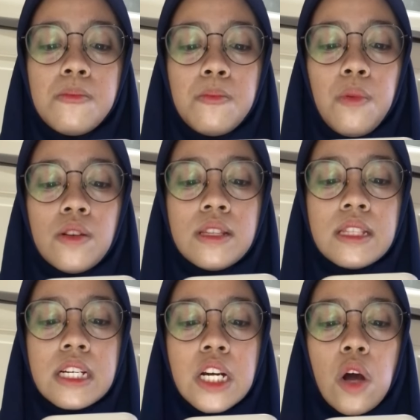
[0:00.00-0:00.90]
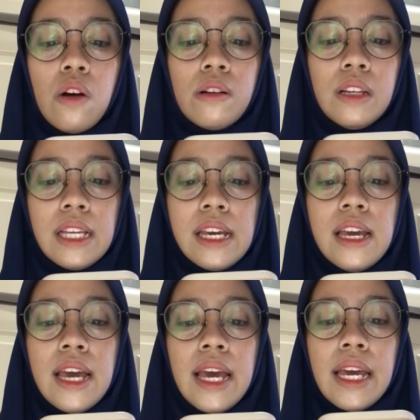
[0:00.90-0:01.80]

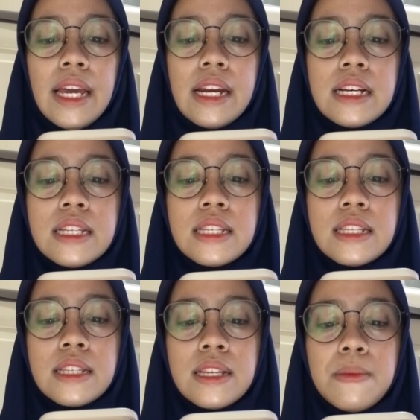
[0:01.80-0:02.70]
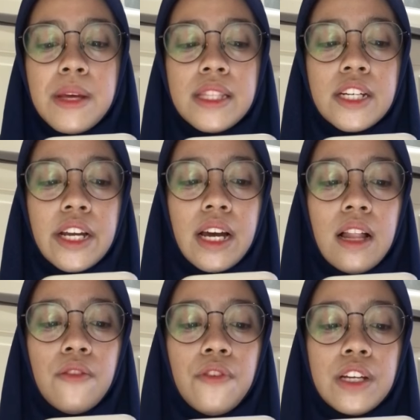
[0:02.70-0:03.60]
posteriorly in a
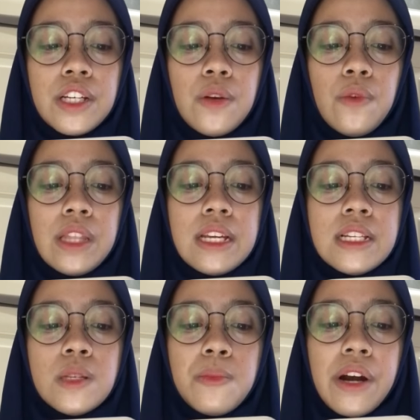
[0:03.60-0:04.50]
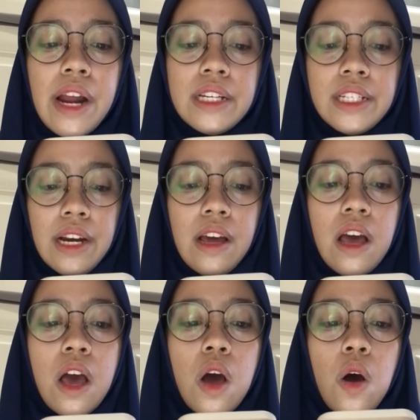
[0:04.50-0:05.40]
symmetrical fashion with inspiration.
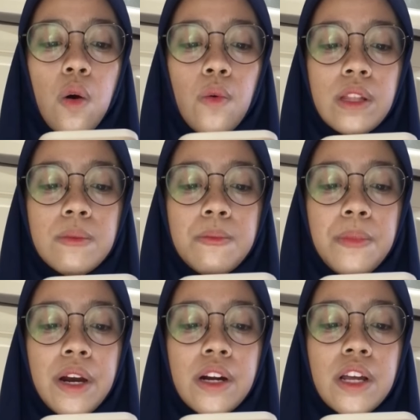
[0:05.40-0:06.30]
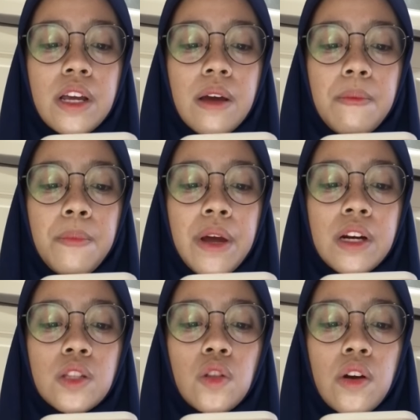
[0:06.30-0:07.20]
With
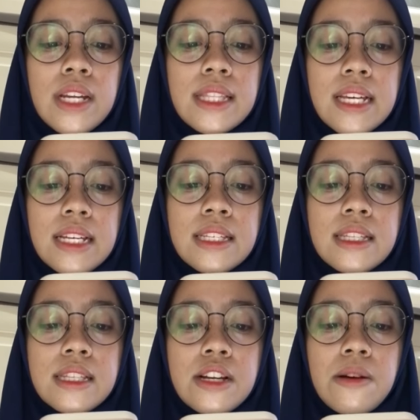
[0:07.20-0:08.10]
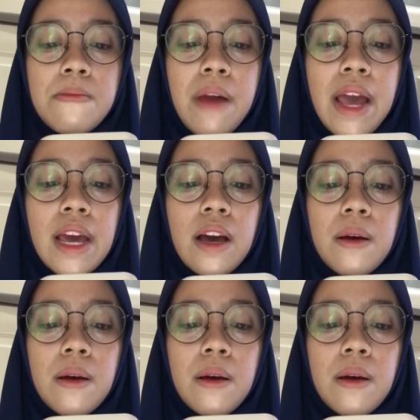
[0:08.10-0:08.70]
peritonitis, there may